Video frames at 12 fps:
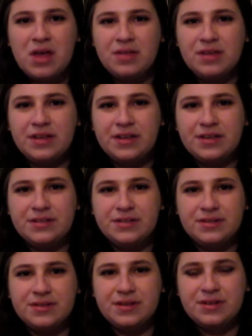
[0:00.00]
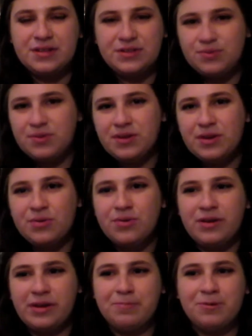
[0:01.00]
this really
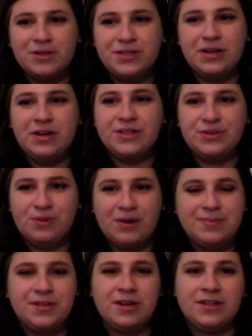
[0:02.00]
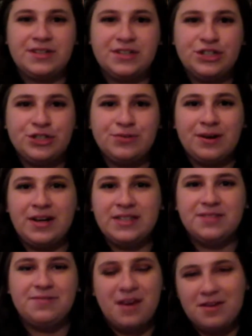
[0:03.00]
cool like book series and web series, and she
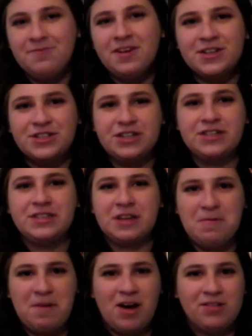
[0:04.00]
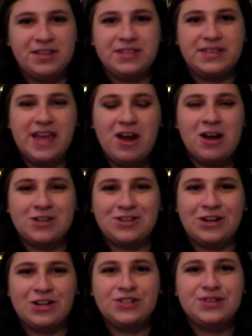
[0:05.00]
writes fan fictions about these
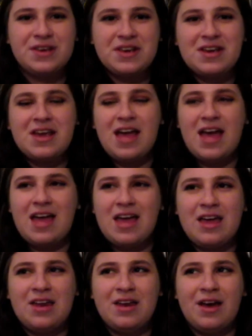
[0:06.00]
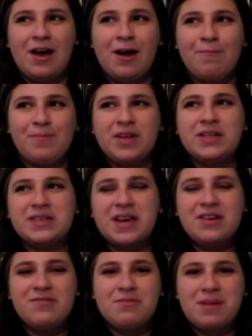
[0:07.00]
characters. and it's
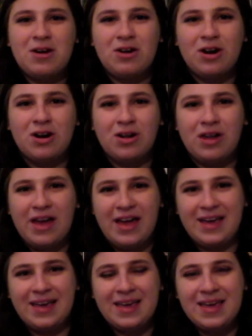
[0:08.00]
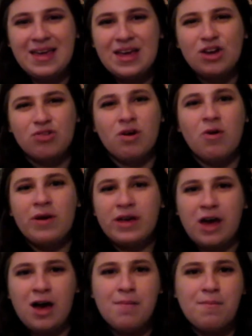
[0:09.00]
kind of about her like
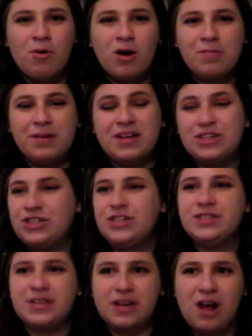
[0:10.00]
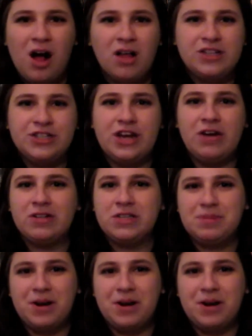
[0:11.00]
growing up more because she's in college now. It's